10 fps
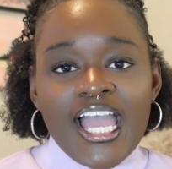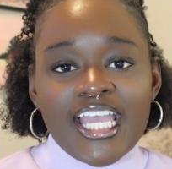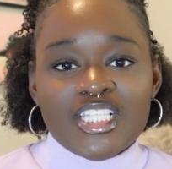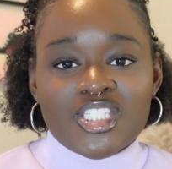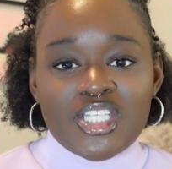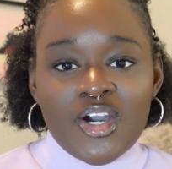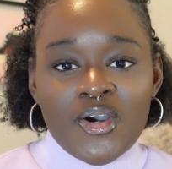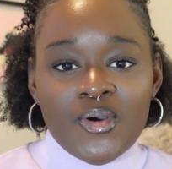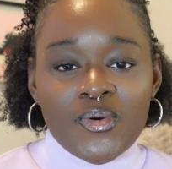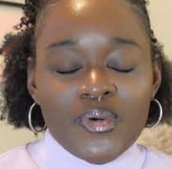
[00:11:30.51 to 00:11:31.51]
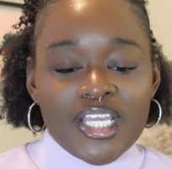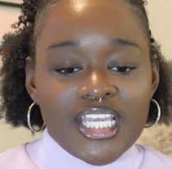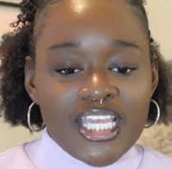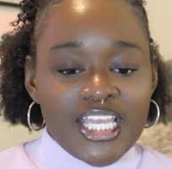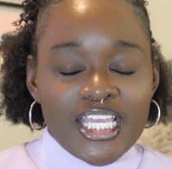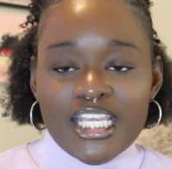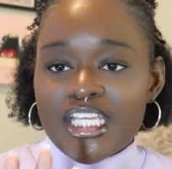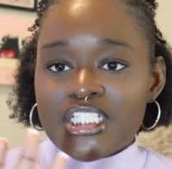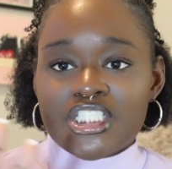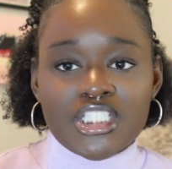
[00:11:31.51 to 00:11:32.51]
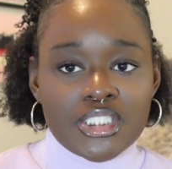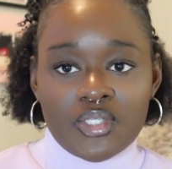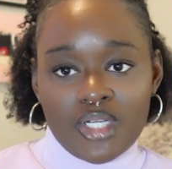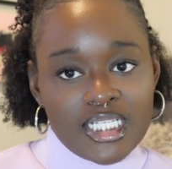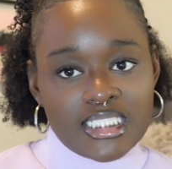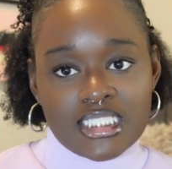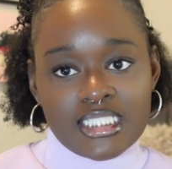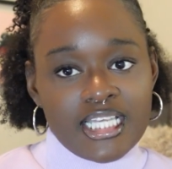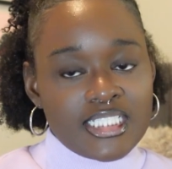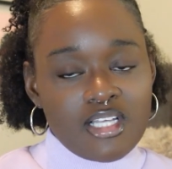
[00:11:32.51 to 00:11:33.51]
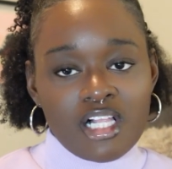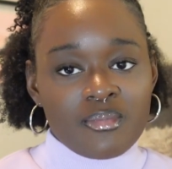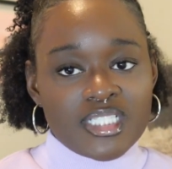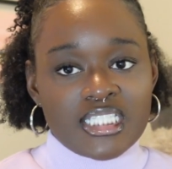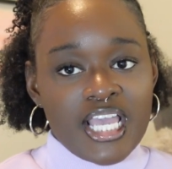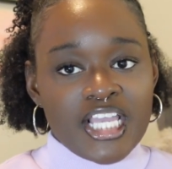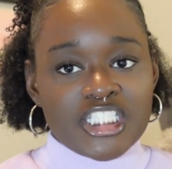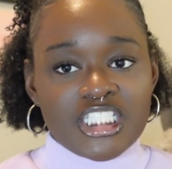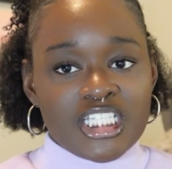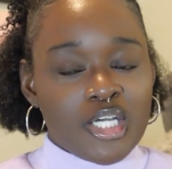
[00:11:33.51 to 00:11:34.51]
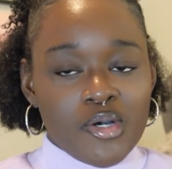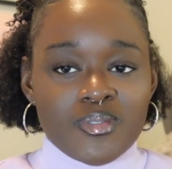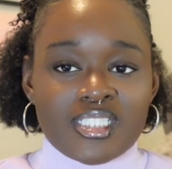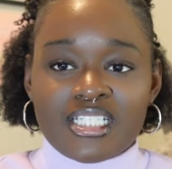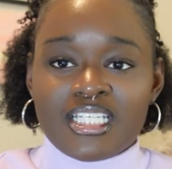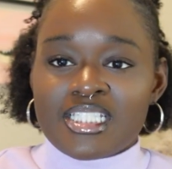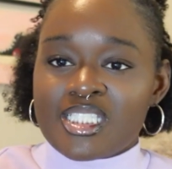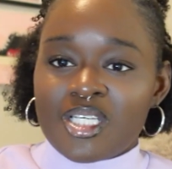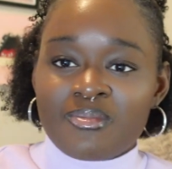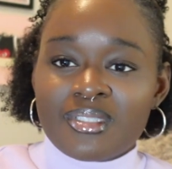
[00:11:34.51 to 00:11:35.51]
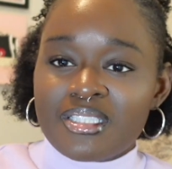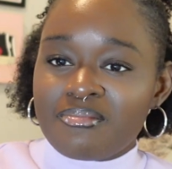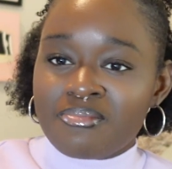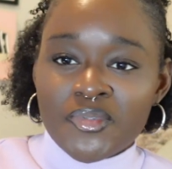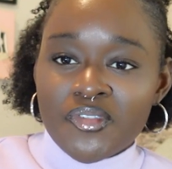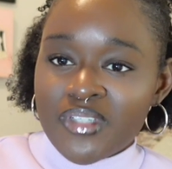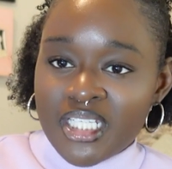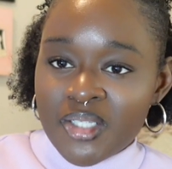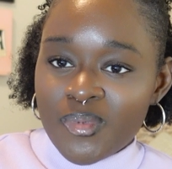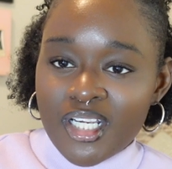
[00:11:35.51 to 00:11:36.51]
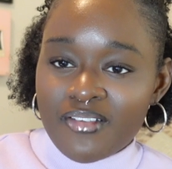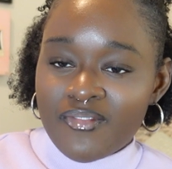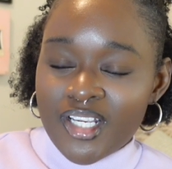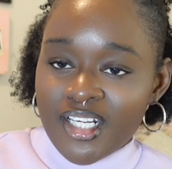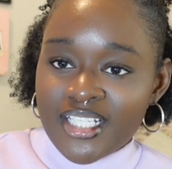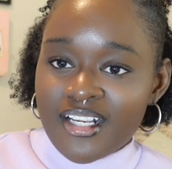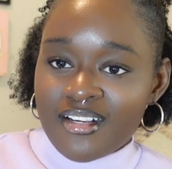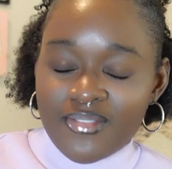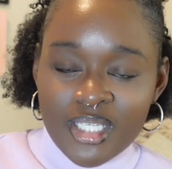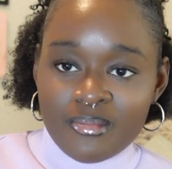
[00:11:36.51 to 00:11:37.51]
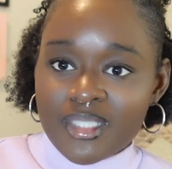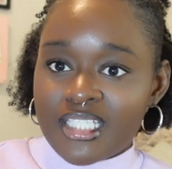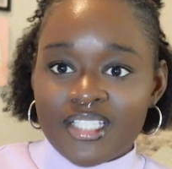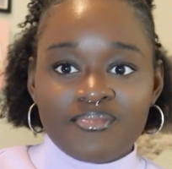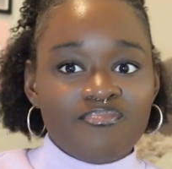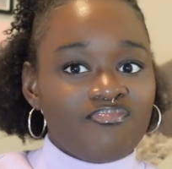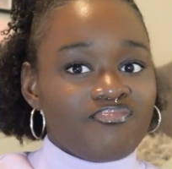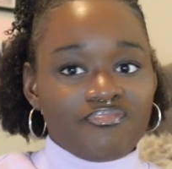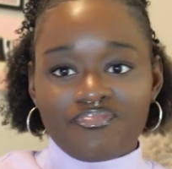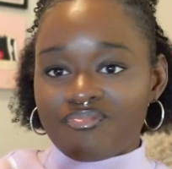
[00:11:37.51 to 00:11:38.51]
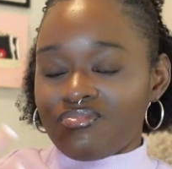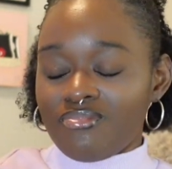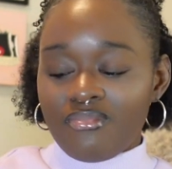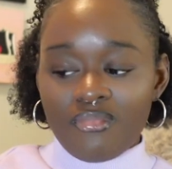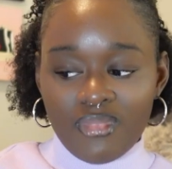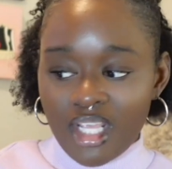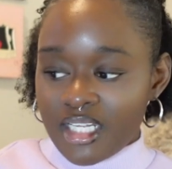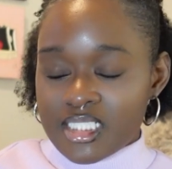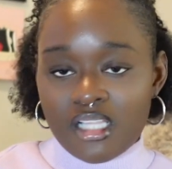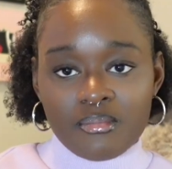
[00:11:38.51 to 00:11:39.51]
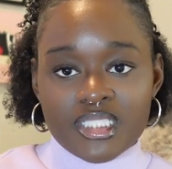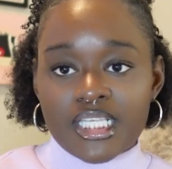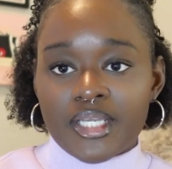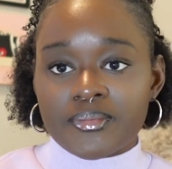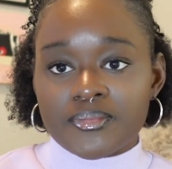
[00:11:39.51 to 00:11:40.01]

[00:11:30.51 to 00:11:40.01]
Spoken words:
And so it's just crazy. That's all I'm gonna say. She goes and ends up moving in with Verity and her family. That's all I'm gonna say.